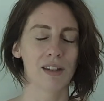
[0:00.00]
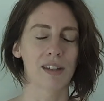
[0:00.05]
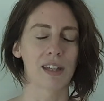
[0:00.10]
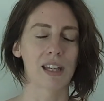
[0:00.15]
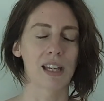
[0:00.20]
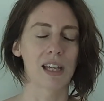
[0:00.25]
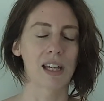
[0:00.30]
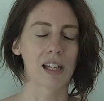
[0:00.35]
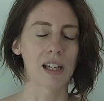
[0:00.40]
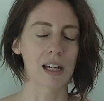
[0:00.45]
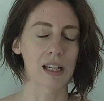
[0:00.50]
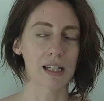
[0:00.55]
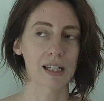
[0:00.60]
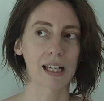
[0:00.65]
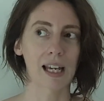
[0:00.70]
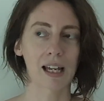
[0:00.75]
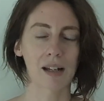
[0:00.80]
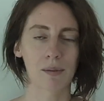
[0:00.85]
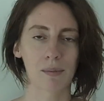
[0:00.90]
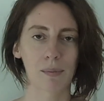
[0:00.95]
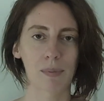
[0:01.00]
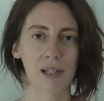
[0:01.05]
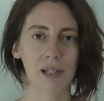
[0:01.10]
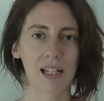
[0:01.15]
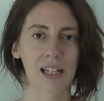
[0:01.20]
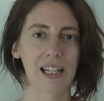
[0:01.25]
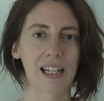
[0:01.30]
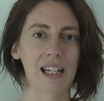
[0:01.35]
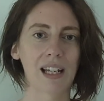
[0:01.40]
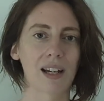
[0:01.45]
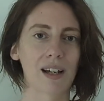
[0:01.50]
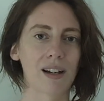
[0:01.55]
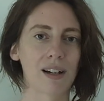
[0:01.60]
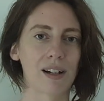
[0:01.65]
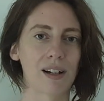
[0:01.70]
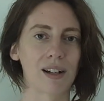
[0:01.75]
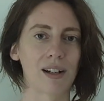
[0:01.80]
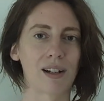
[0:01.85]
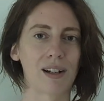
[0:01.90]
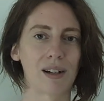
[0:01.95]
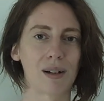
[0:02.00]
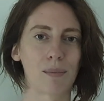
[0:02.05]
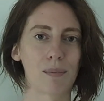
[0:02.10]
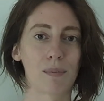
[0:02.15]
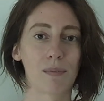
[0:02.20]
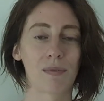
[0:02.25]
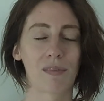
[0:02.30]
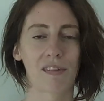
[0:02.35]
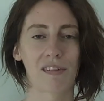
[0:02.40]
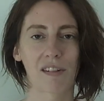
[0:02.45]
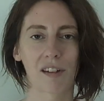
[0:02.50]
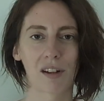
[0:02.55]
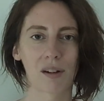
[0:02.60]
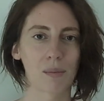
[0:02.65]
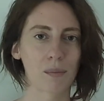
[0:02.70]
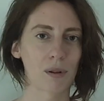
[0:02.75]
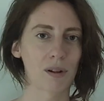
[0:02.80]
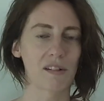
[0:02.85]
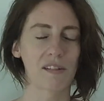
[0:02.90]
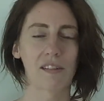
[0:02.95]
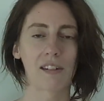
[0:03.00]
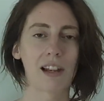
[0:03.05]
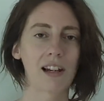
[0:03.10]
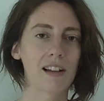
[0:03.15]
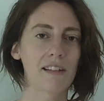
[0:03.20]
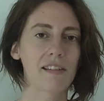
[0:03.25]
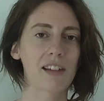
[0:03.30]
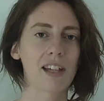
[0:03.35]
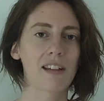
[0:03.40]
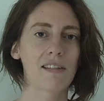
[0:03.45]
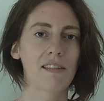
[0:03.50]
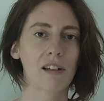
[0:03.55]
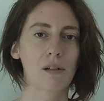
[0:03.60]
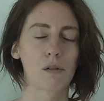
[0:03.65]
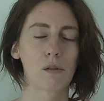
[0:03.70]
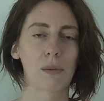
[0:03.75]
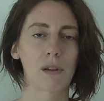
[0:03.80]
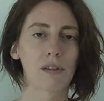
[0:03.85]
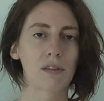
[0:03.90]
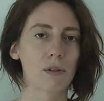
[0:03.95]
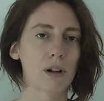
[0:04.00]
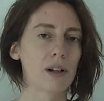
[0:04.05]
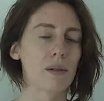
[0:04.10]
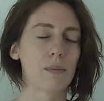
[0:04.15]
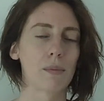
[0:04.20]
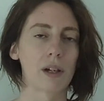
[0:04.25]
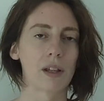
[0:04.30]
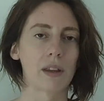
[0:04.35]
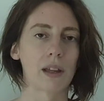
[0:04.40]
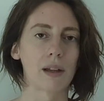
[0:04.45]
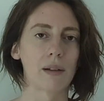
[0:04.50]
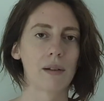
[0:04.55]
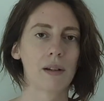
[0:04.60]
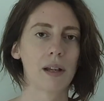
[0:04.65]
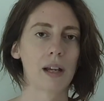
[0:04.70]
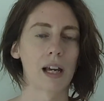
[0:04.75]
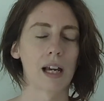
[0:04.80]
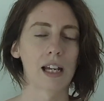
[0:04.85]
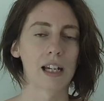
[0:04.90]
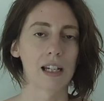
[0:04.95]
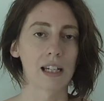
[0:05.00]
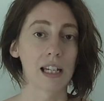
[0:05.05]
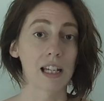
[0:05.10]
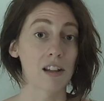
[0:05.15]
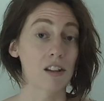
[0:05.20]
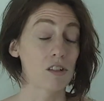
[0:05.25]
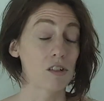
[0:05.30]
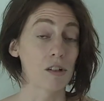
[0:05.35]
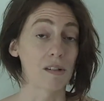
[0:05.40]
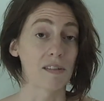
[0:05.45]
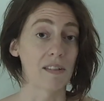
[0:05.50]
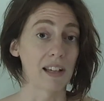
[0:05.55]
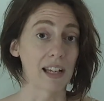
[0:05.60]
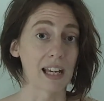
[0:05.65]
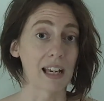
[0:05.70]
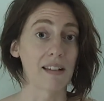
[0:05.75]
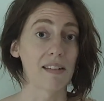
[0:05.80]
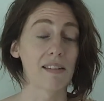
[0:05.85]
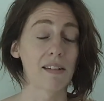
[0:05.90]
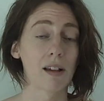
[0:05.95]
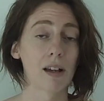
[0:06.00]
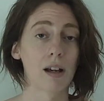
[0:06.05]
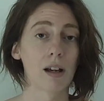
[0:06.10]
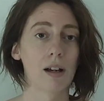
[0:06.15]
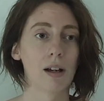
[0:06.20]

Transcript: there can be certain personalities that will be threatened by that, and it is just the case.